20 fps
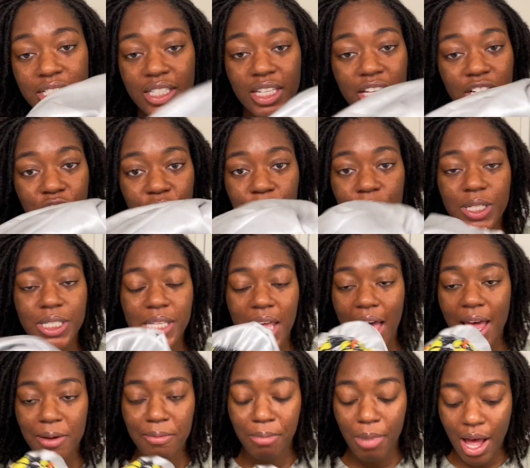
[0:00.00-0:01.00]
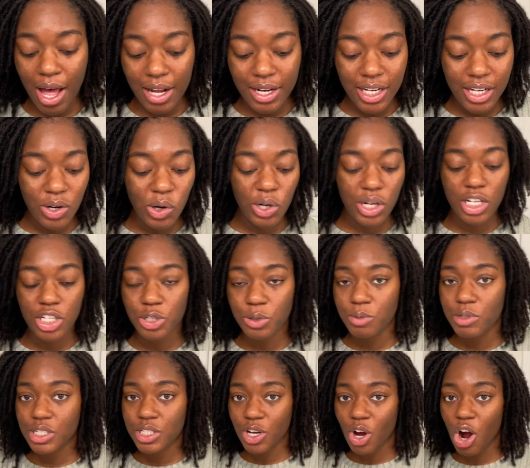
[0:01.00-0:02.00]
get you a satin bonnet or get you a
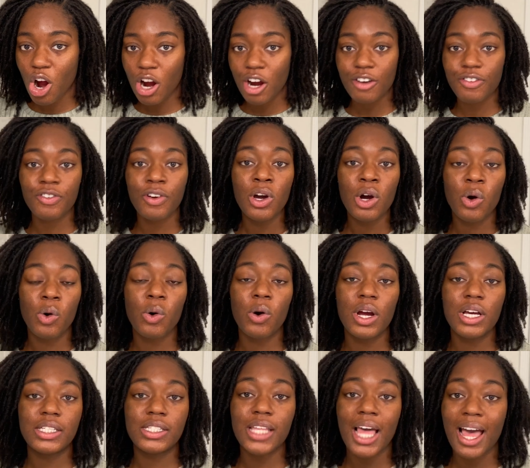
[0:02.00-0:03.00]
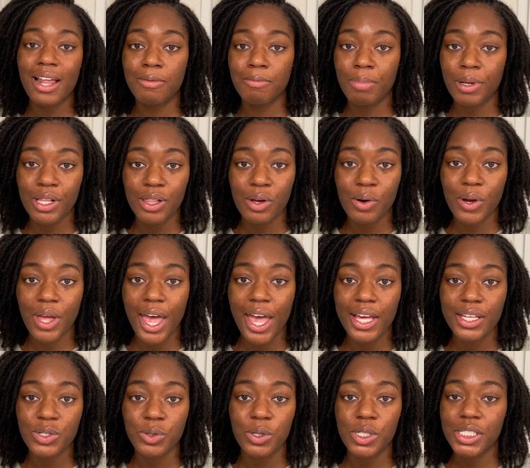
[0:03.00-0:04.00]
scarf or a satin
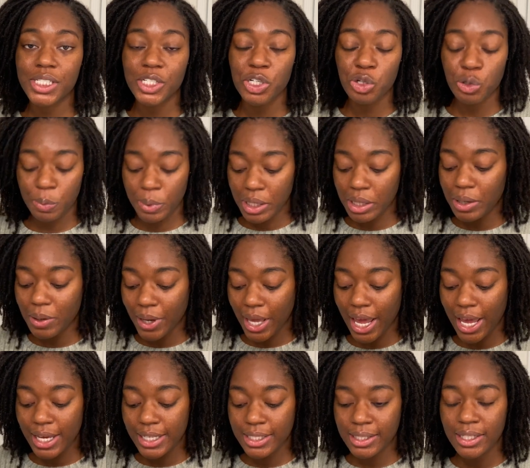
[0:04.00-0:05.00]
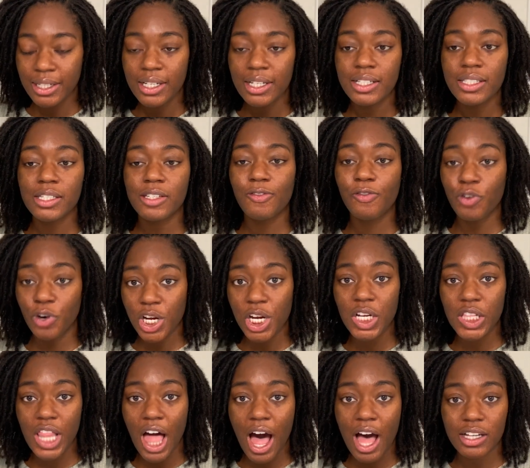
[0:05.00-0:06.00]
pillowcase or a silk pillowcase for your
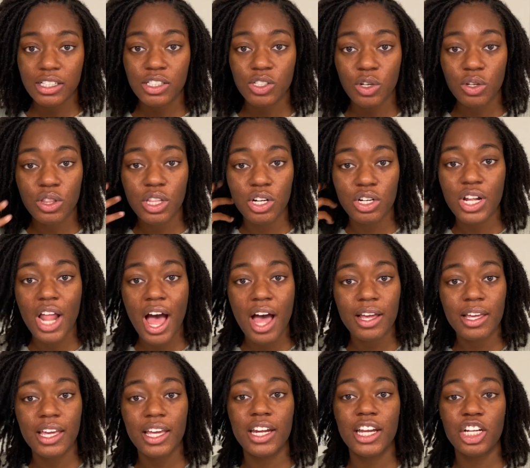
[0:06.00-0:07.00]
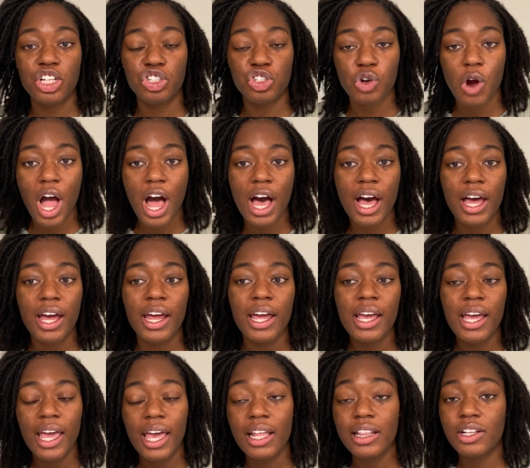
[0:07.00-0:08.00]
locks so they're not getting dry
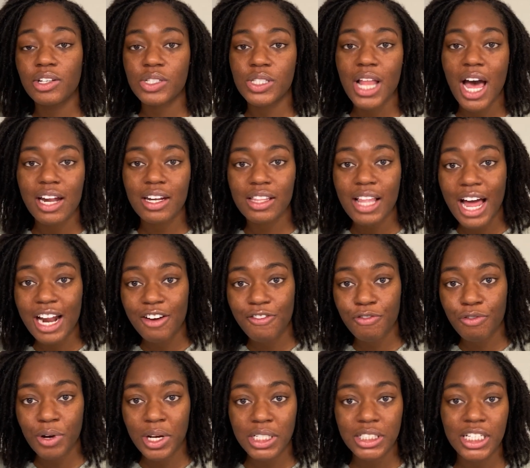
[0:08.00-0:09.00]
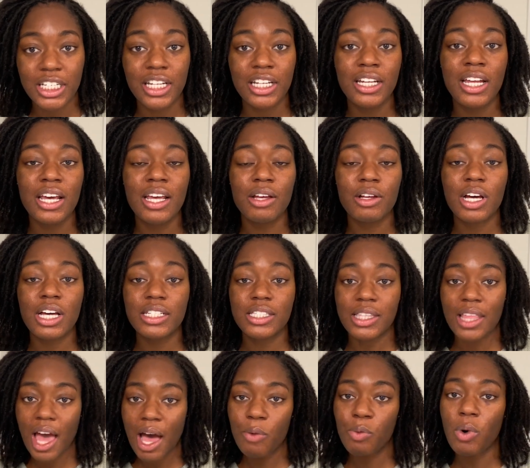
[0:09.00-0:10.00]
and there's not a lot of friction, because
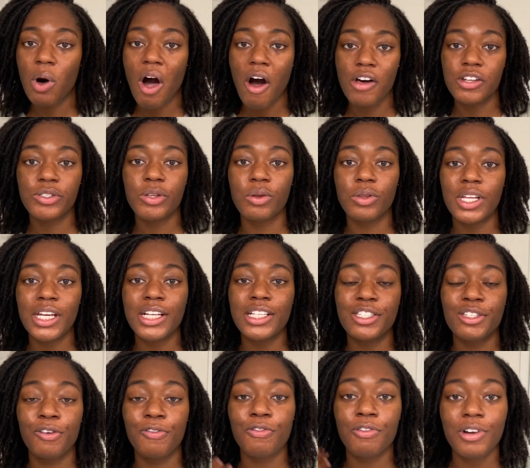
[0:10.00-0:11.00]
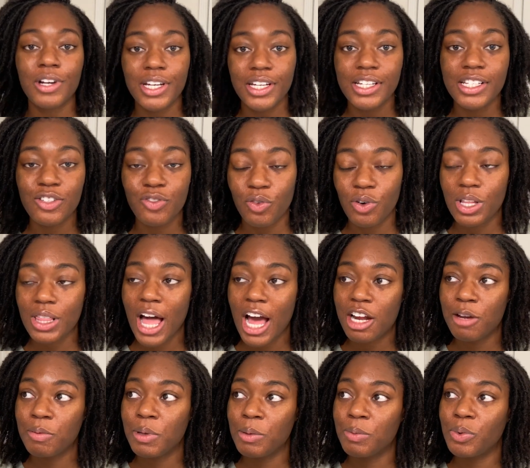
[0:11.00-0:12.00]
that will also lead to frizz for a lot
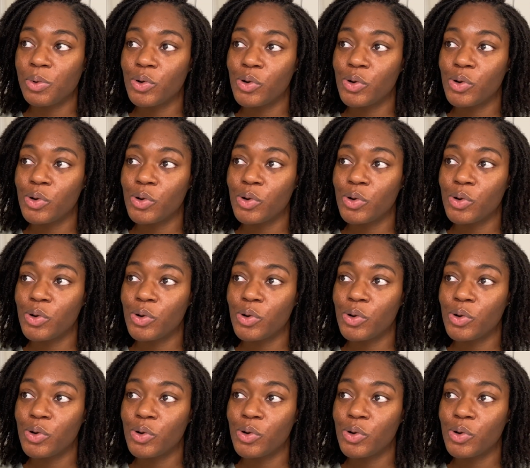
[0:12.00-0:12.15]
of people